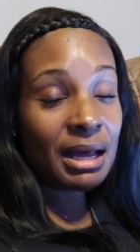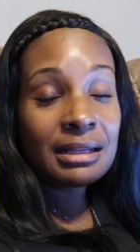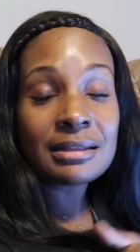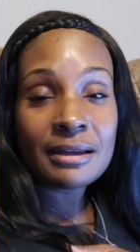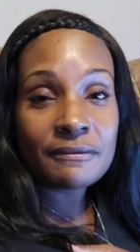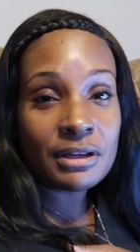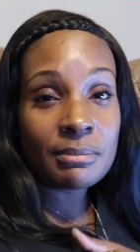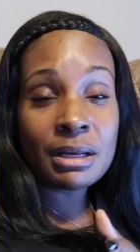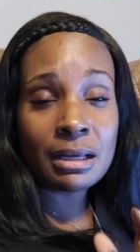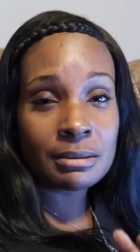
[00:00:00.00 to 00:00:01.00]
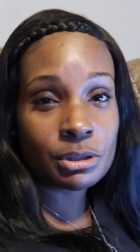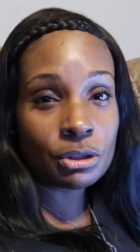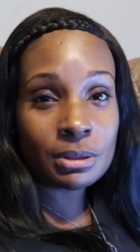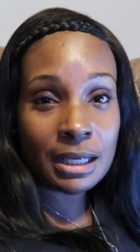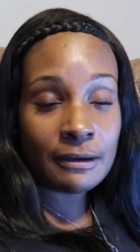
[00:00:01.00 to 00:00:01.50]
i love them and i am
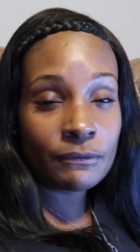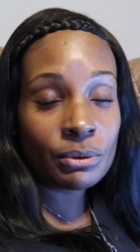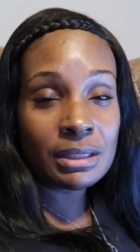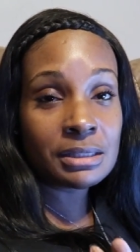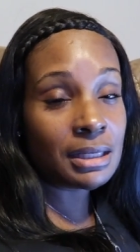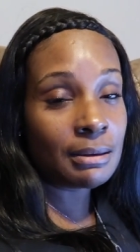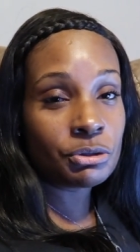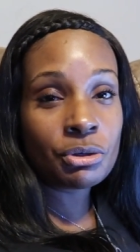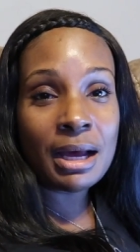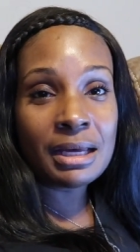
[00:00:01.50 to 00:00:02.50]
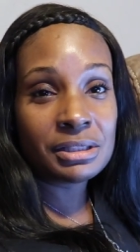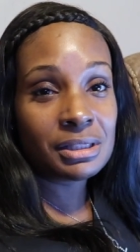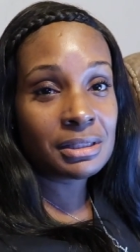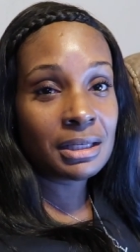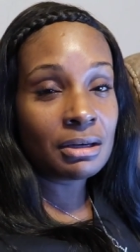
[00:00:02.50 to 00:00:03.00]
so thankful anytime you guys
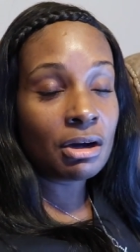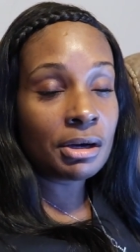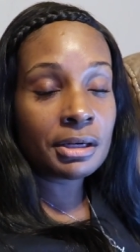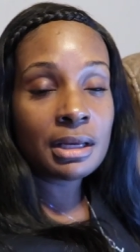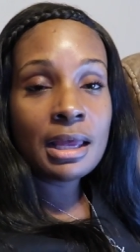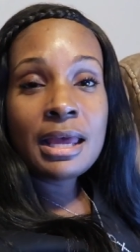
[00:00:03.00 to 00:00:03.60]
just get a heart